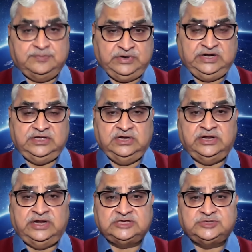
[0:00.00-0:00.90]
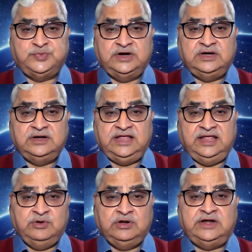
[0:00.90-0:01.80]
that particular expert
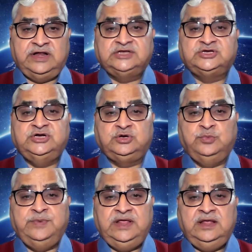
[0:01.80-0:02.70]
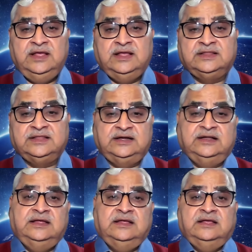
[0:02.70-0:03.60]
even raised it to me that
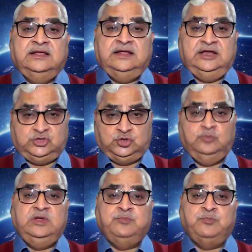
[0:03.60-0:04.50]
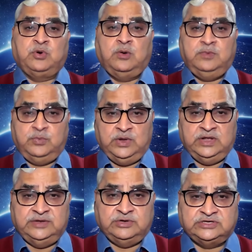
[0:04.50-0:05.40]
it should be probed where
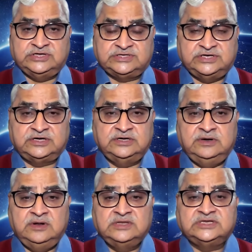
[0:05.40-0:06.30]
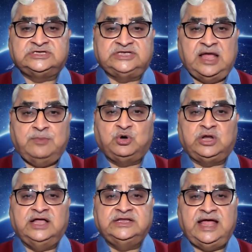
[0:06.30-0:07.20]
there was a certain
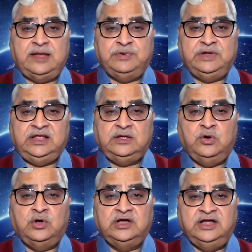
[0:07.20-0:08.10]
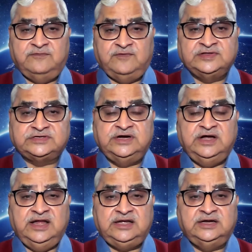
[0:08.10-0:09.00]
sabotage happening on
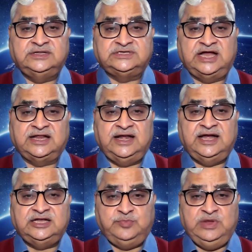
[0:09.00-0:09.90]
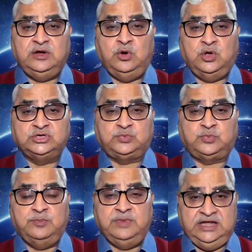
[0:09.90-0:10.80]
defense-related satellites being launched
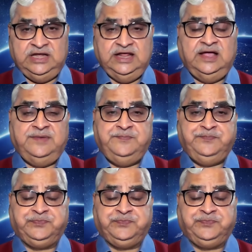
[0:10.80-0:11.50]
from India.